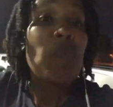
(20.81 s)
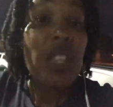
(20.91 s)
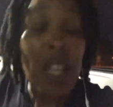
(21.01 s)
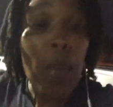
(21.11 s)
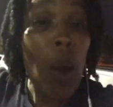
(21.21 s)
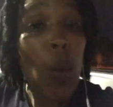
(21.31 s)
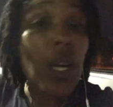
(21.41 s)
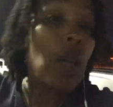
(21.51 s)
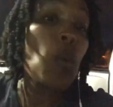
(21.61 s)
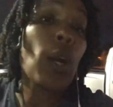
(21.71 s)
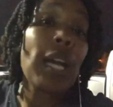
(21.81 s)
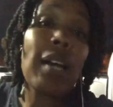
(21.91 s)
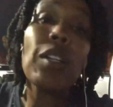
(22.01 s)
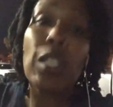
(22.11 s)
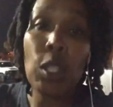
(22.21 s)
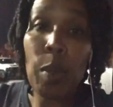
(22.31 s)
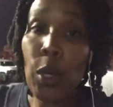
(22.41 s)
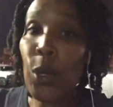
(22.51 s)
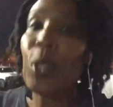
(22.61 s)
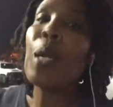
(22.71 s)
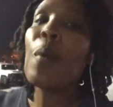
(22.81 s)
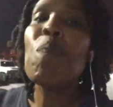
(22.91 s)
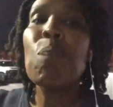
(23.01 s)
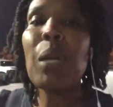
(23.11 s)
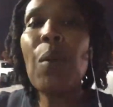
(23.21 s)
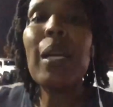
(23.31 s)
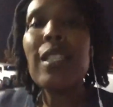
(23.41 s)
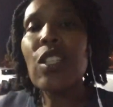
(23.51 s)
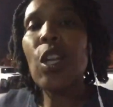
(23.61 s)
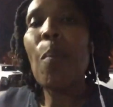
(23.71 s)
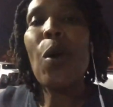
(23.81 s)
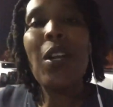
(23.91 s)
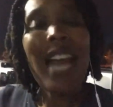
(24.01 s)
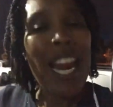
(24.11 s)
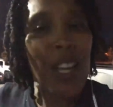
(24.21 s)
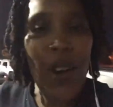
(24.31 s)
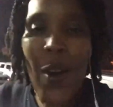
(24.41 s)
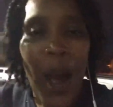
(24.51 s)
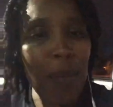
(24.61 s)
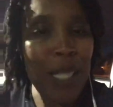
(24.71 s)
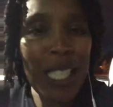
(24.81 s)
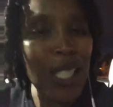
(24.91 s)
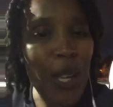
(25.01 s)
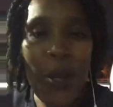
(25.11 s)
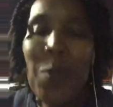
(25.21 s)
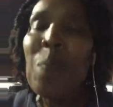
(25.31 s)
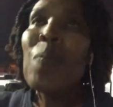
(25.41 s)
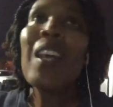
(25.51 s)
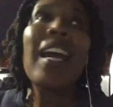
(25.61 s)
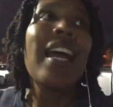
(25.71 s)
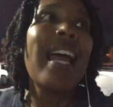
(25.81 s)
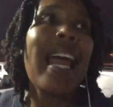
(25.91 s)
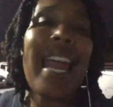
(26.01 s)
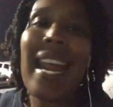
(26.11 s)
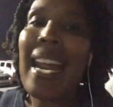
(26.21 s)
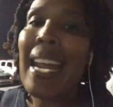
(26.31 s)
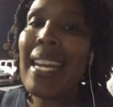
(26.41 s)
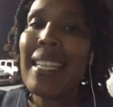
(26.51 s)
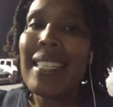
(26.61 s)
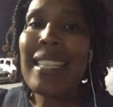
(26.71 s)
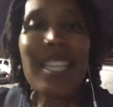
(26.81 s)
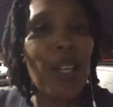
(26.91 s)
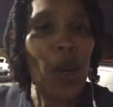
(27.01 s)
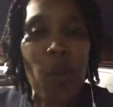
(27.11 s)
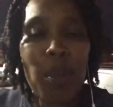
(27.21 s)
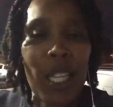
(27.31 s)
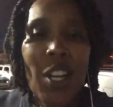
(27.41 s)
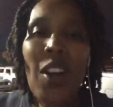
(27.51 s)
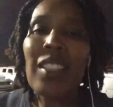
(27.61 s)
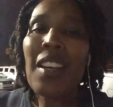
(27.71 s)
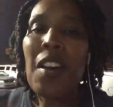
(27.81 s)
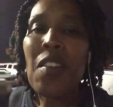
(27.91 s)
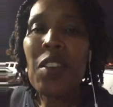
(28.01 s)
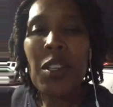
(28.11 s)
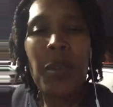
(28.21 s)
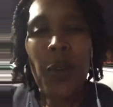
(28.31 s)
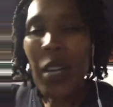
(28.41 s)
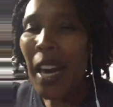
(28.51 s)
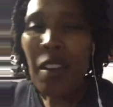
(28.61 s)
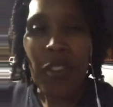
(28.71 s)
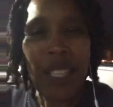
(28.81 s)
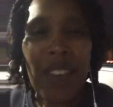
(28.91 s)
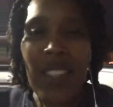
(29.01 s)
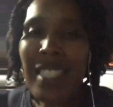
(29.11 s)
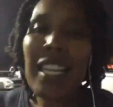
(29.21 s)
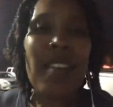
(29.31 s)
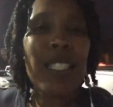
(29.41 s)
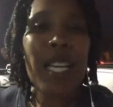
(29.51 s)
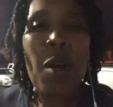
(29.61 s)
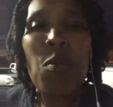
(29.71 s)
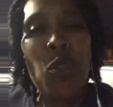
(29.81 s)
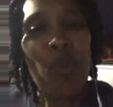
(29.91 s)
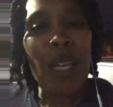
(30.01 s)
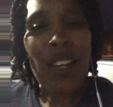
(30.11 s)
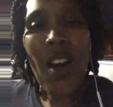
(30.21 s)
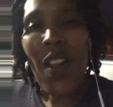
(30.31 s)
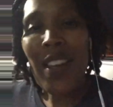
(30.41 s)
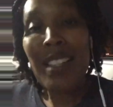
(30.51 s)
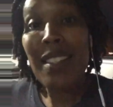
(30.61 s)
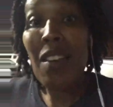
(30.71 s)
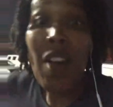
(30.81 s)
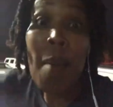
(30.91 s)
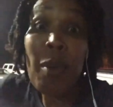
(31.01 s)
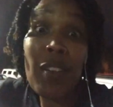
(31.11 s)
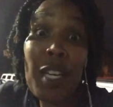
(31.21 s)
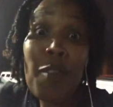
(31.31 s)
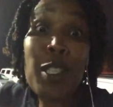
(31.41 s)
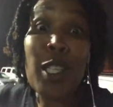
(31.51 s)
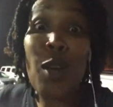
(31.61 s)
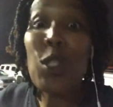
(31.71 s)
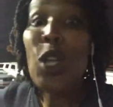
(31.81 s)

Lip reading: Did my workout a little bit earlier, but I wanted to jump on. Hey y'all, I'm Tuniscia O, and CEO of Blending Our Love and creator of Forgiveness Lifestyle Movement and all that good stuff. I'm a forgiveness coach.